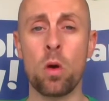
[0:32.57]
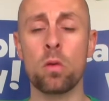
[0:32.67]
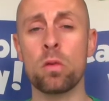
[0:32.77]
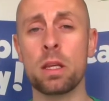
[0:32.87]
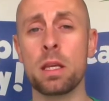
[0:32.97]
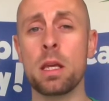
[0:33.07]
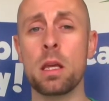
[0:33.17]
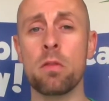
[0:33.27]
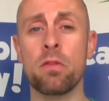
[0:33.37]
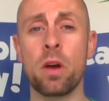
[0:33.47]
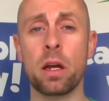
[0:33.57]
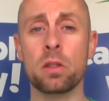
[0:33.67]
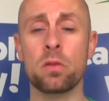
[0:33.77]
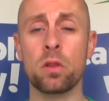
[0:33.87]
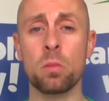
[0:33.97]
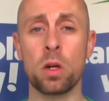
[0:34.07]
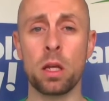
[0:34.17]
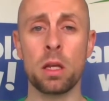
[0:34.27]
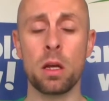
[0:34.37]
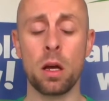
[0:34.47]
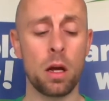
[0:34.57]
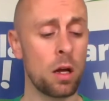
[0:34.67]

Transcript: over the key facts for the monkey.